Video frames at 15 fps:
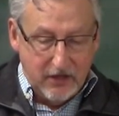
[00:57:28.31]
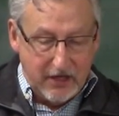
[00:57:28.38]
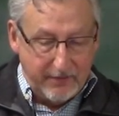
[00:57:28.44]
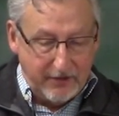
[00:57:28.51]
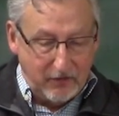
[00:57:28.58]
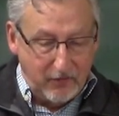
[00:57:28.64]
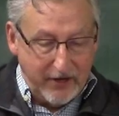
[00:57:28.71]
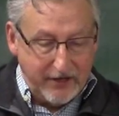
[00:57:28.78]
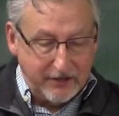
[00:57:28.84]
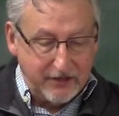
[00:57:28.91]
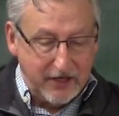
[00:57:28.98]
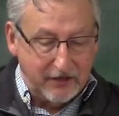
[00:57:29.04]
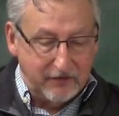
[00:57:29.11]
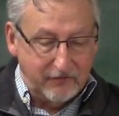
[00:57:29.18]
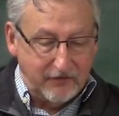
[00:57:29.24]
Hemingway, in
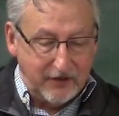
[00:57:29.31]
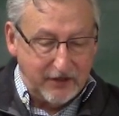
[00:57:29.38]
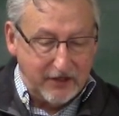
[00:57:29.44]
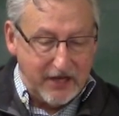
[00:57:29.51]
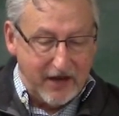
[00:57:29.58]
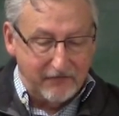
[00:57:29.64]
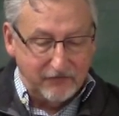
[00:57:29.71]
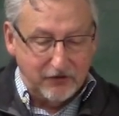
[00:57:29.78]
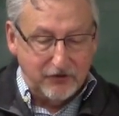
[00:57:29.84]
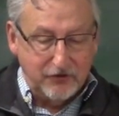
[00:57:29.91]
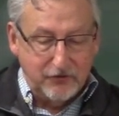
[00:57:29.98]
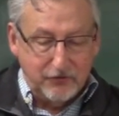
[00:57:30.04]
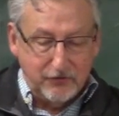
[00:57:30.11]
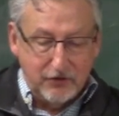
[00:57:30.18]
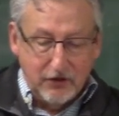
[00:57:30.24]
Death of the, in the
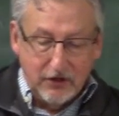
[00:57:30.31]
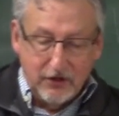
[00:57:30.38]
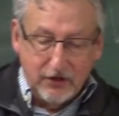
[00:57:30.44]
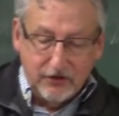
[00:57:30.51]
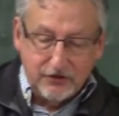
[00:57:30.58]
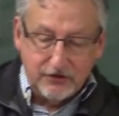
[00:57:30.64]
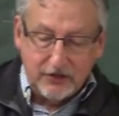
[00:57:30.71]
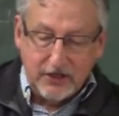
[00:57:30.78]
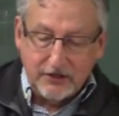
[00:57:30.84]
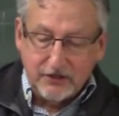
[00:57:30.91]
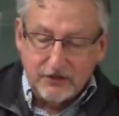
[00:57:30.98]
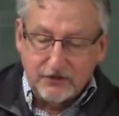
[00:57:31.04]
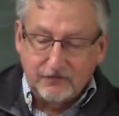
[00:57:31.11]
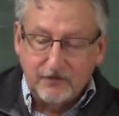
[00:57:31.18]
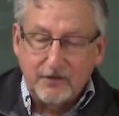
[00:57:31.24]
Afternoon, states
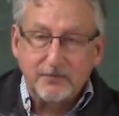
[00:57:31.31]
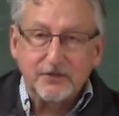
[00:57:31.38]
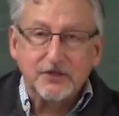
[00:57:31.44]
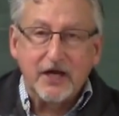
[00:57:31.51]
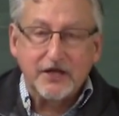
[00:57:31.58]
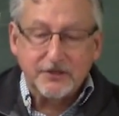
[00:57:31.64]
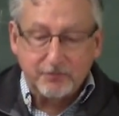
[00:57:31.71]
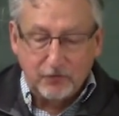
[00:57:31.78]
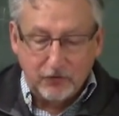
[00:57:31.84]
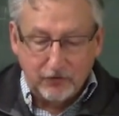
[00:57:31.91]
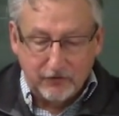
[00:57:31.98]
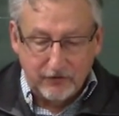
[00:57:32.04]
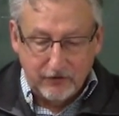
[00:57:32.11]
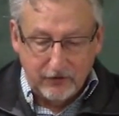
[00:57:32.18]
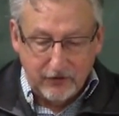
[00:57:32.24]
his famous iceberg
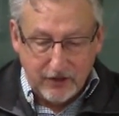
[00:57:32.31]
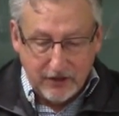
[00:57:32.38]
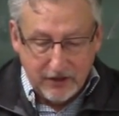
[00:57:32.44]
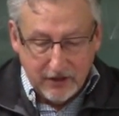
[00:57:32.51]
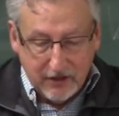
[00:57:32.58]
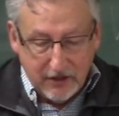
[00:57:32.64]
theory.